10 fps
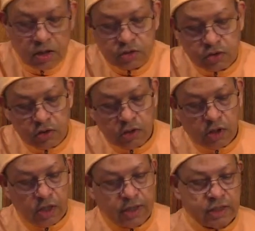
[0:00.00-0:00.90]
So,
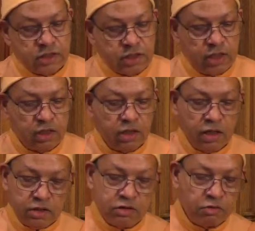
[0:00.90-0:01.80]
as I said,
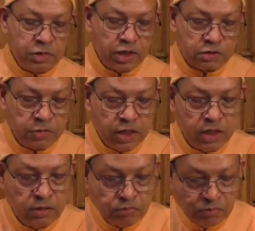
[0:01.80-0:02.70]
as I've been explaining,